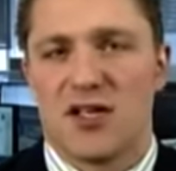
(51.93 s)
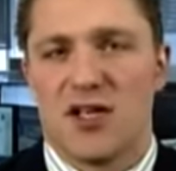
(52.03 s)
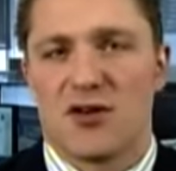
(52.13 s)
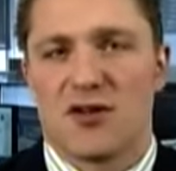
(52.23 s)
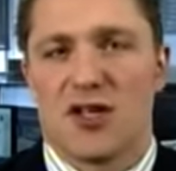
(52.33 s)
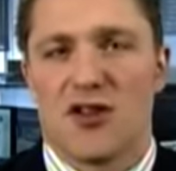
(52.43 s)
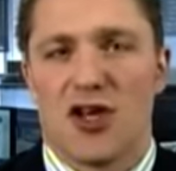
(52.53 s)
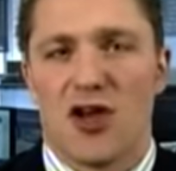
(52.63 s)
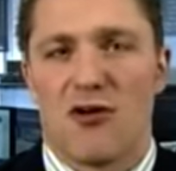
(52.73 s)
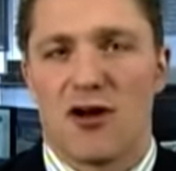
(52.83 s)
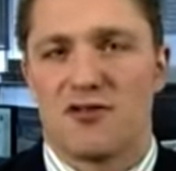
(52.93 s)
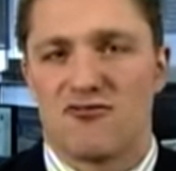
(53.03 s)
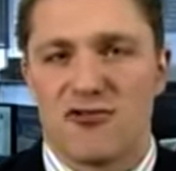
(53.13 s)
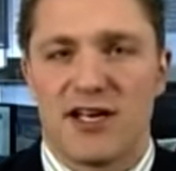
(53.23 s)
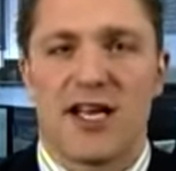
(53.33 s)
You know, you're seeing the, the the
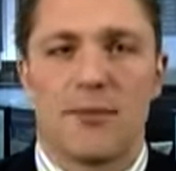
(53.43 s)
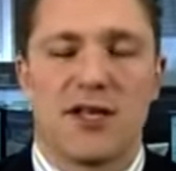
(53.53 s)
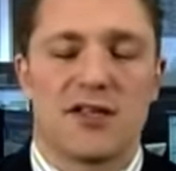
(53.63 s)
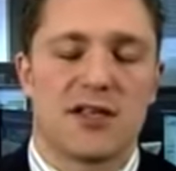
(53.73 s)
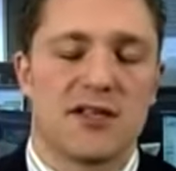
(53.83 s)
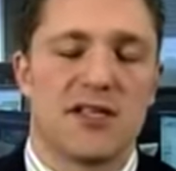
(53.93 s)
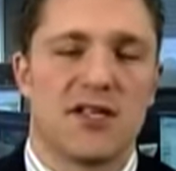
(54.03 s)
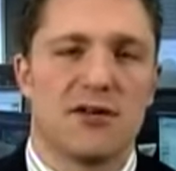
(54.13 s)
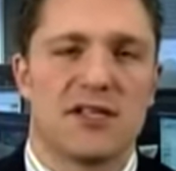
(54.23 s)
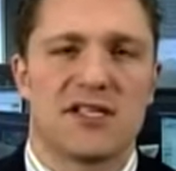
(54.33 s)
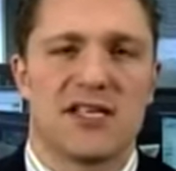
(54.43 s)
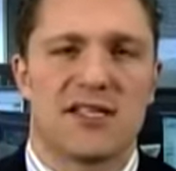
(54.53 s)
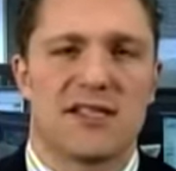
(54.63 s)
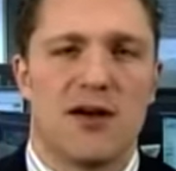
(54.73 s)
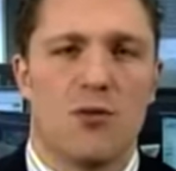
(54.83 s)
euro really coming and
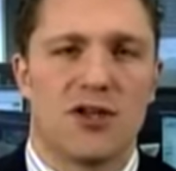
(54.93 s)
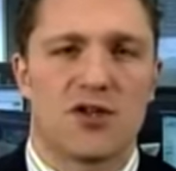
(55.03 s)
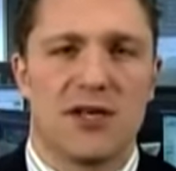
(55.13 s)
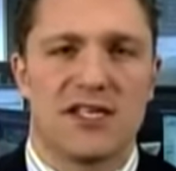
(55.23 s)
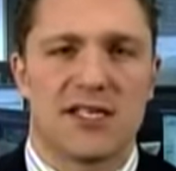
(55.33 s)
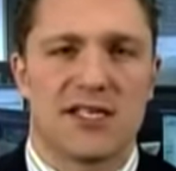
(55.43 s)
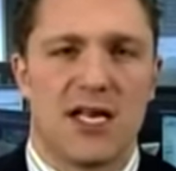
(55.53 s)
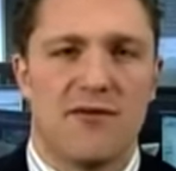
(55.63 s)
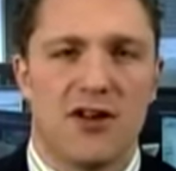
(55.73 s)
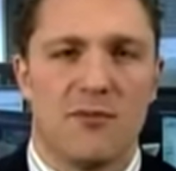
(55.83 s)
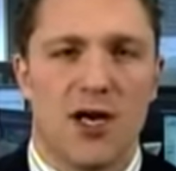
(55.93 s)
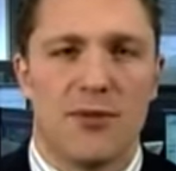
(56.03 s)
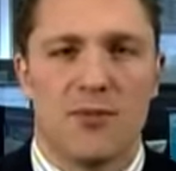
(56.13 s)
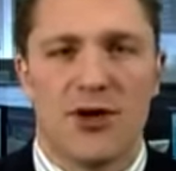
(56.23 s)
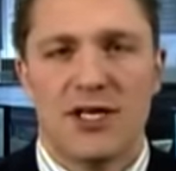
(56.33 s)
continuing to take that one twenty-six
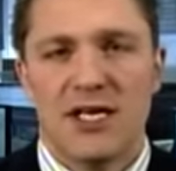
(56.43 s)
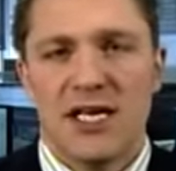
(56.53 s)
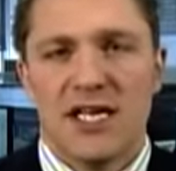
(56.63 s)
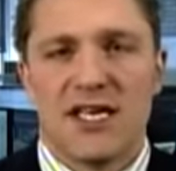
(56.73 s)
level at the moment.